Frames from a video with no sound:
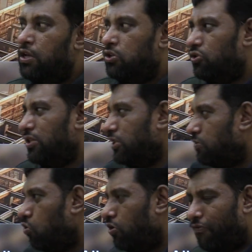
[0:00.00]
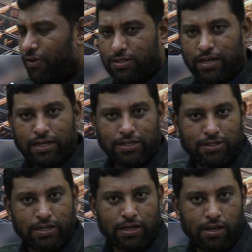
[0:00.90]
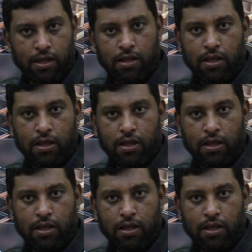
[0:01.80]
So this is more of a statistical